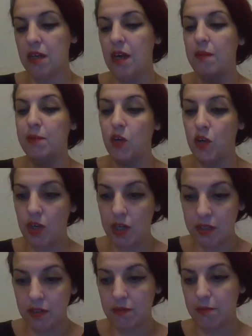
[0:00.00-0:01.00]
I'm
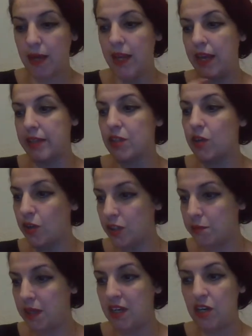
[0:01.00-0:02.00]
hurt, my ex hurt me.